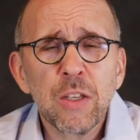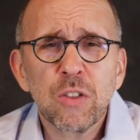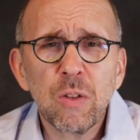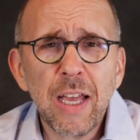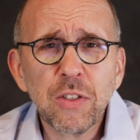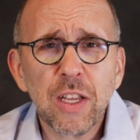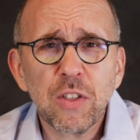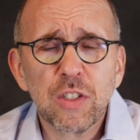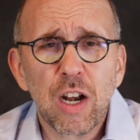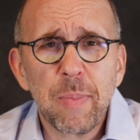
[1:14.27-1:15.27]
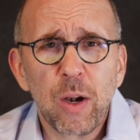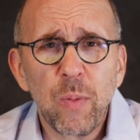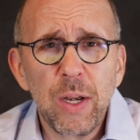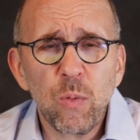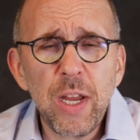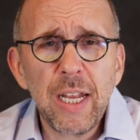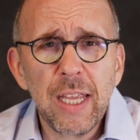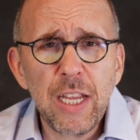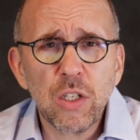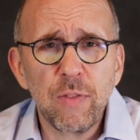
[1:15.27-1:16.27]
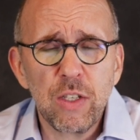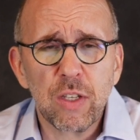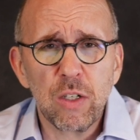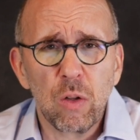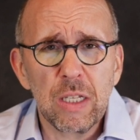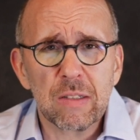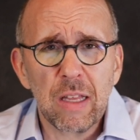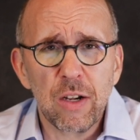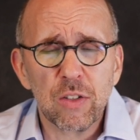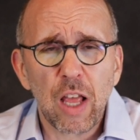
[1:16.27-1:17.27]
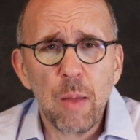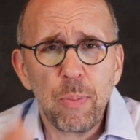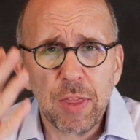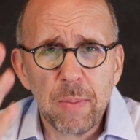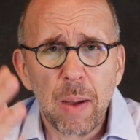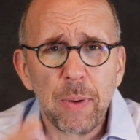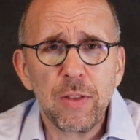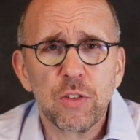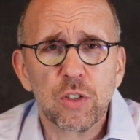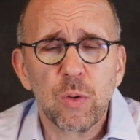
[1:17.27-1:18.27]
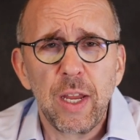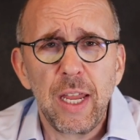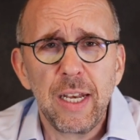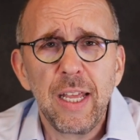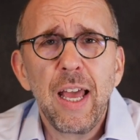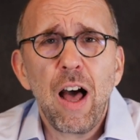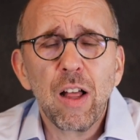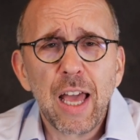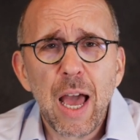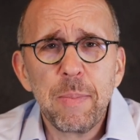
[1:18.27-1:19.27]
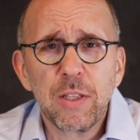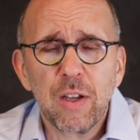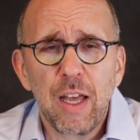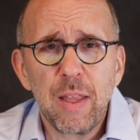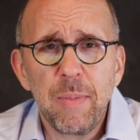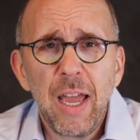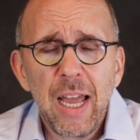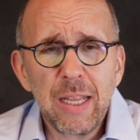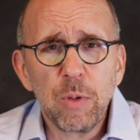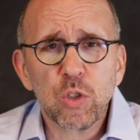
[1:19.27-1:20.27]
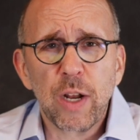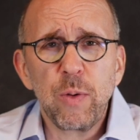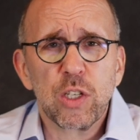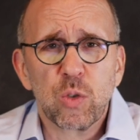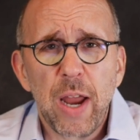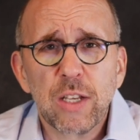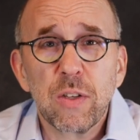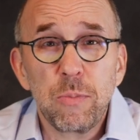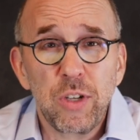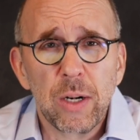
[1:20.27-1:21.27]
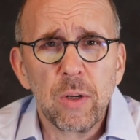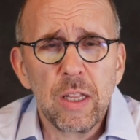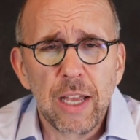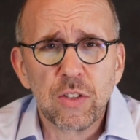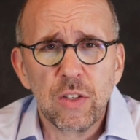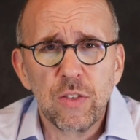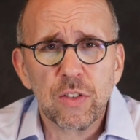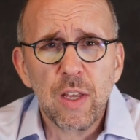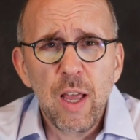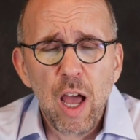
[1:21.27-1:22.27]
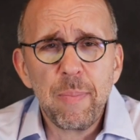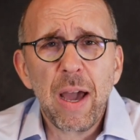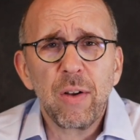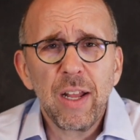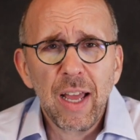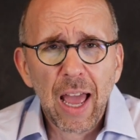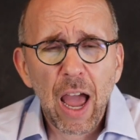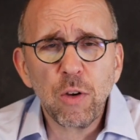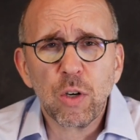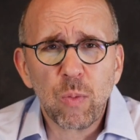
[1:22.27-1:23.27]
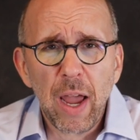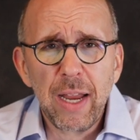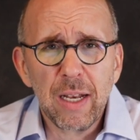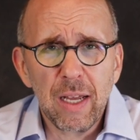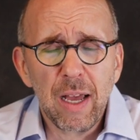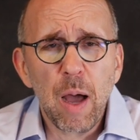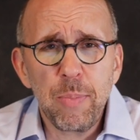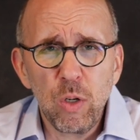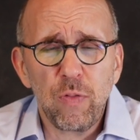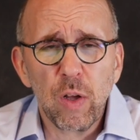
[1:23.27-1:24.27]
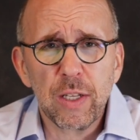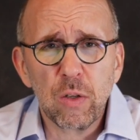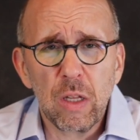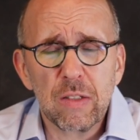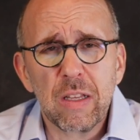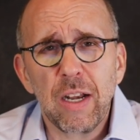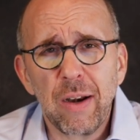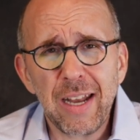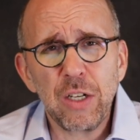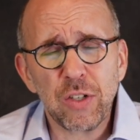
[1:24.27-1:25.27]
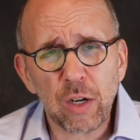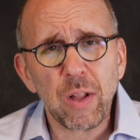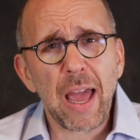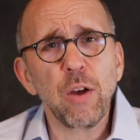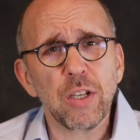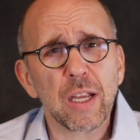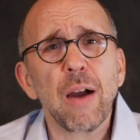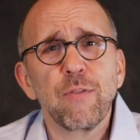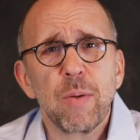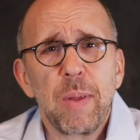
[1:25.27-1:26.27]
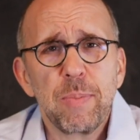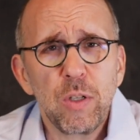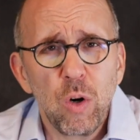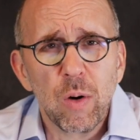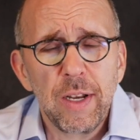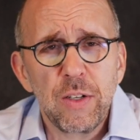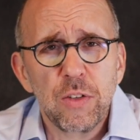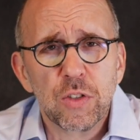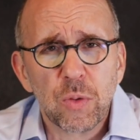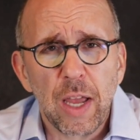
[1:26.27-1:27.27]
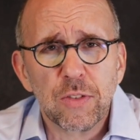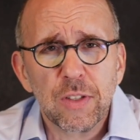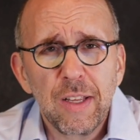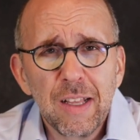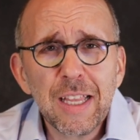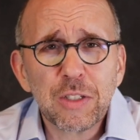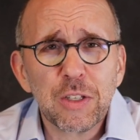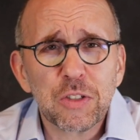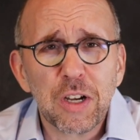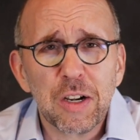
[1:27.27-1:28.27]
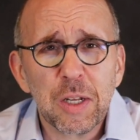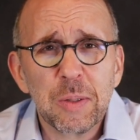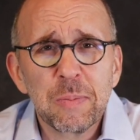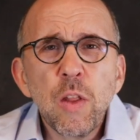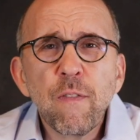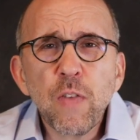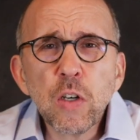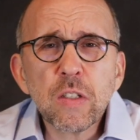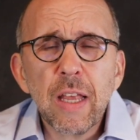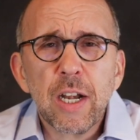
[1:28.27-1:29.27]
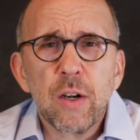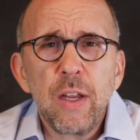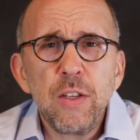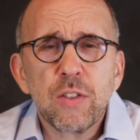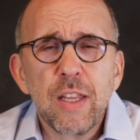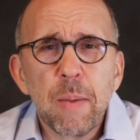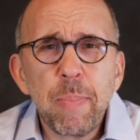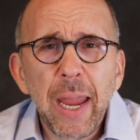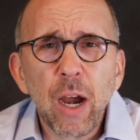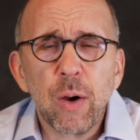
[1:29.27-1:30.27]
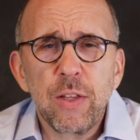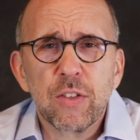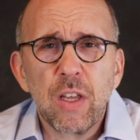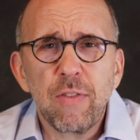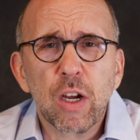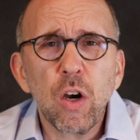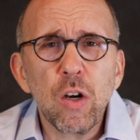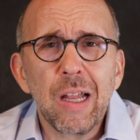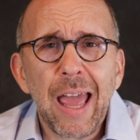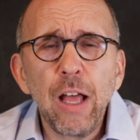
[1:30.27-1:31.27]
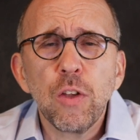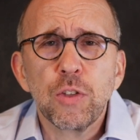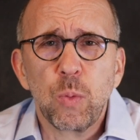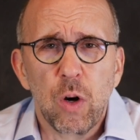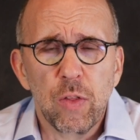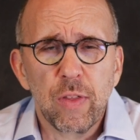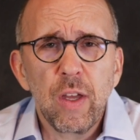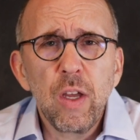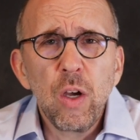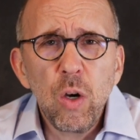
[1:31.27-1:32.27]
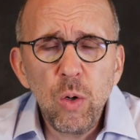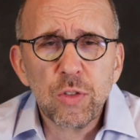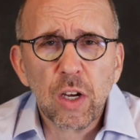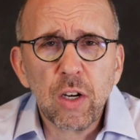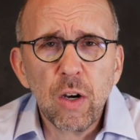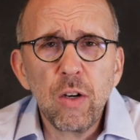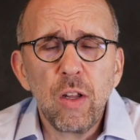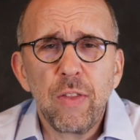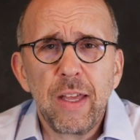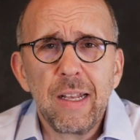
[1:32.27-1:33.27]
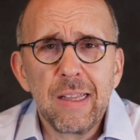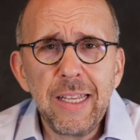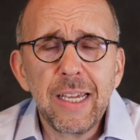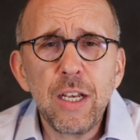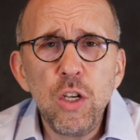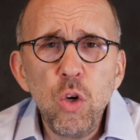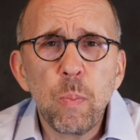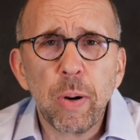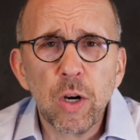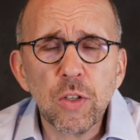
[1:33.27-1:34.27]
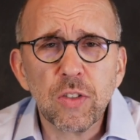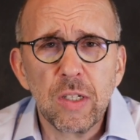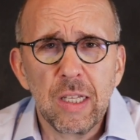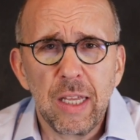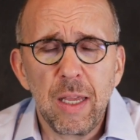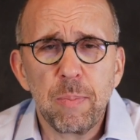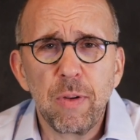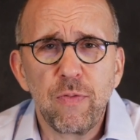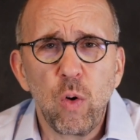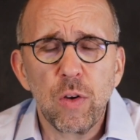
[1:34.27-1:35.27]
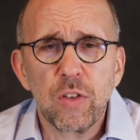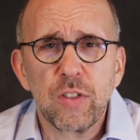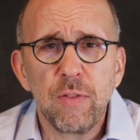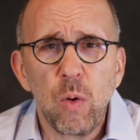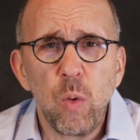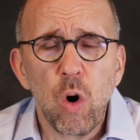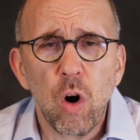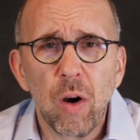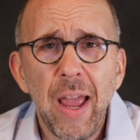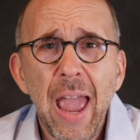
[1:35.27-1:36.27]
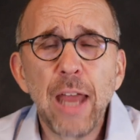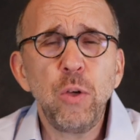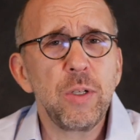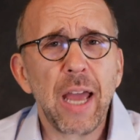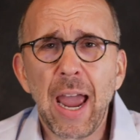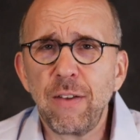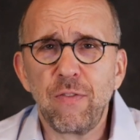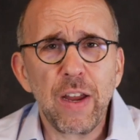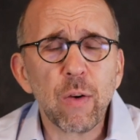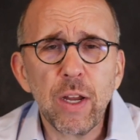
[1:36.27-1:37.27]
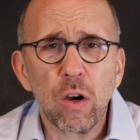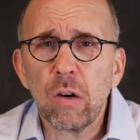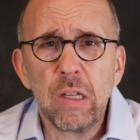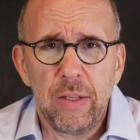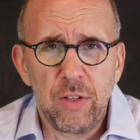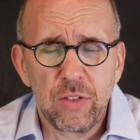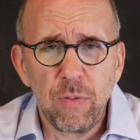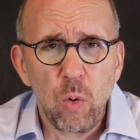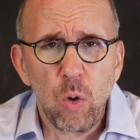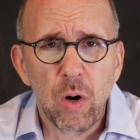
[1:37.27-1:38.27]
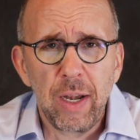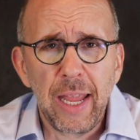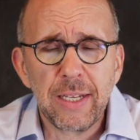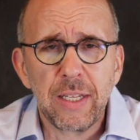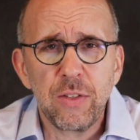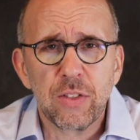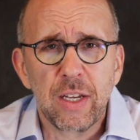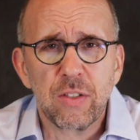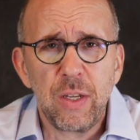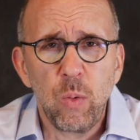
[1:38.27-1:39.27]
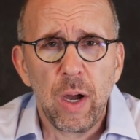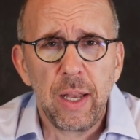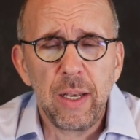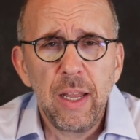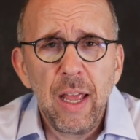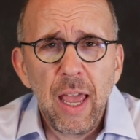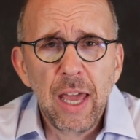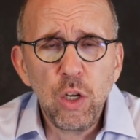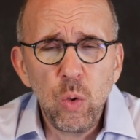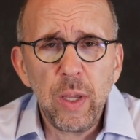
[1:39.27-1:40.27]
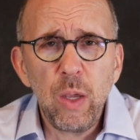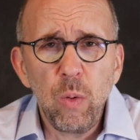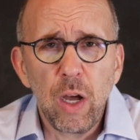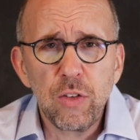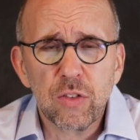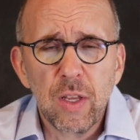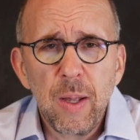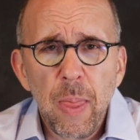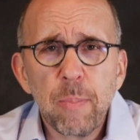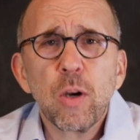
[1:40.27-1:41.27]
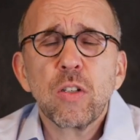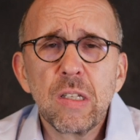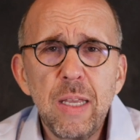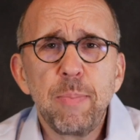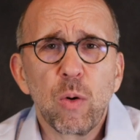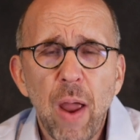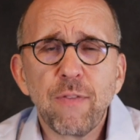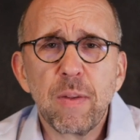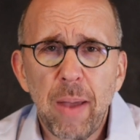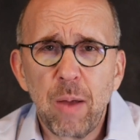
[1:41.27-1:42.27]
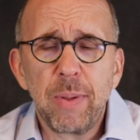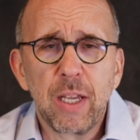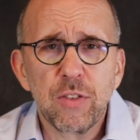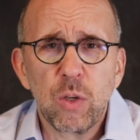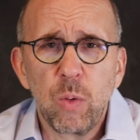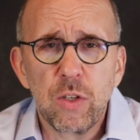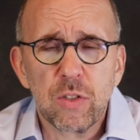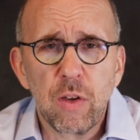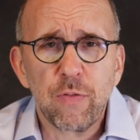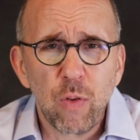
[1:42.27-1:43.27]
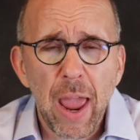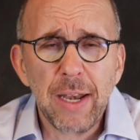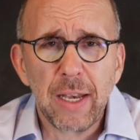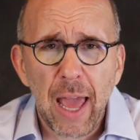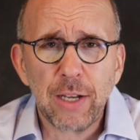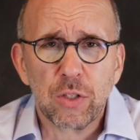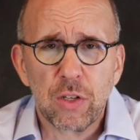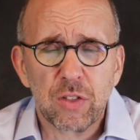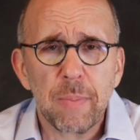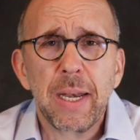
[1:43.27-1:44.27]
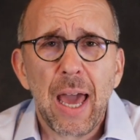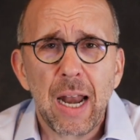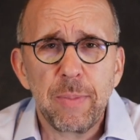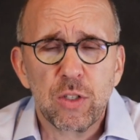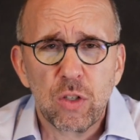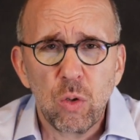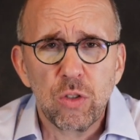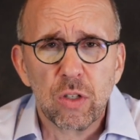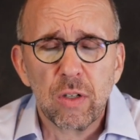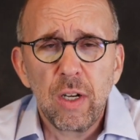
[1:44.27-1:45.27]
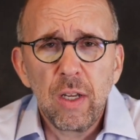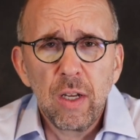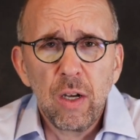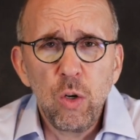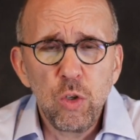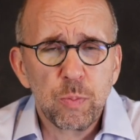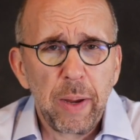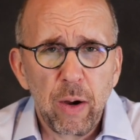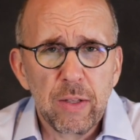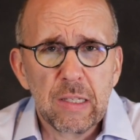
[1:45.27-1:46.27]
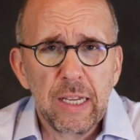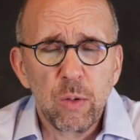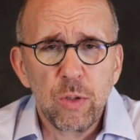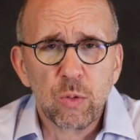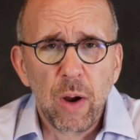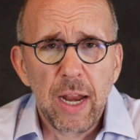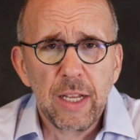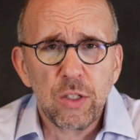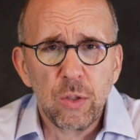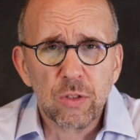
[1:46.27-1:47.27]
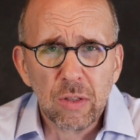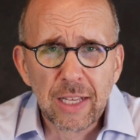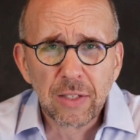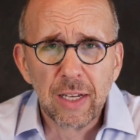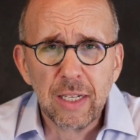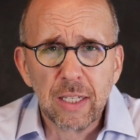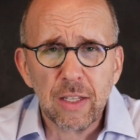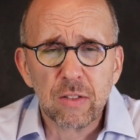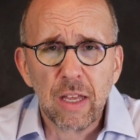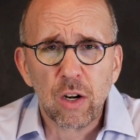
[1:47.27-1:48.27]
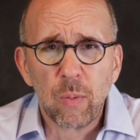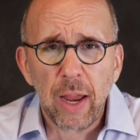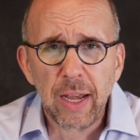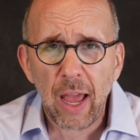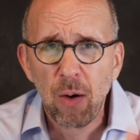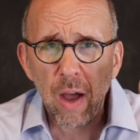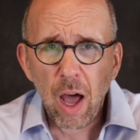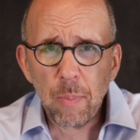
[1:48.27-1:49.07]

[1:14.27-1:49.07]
So let's get started by reading each of these condolence letters. I'll put them up on the screen, I'll comment on them, and then we'll try to extract some general lessons about how to write a beautiful condolence letter and in general how to comfort people who are in distress. Let's get started. The first letter is to the parents of a Col Ellsworth, who is a colonel that Lincoln knew personally before the Civil War and who died very early in the Civil War in 1861, and who he was personally bereft about because it was a friend, not just some anonymous soldier whose parents Lincoln was writing to. So let's get into this letter right now.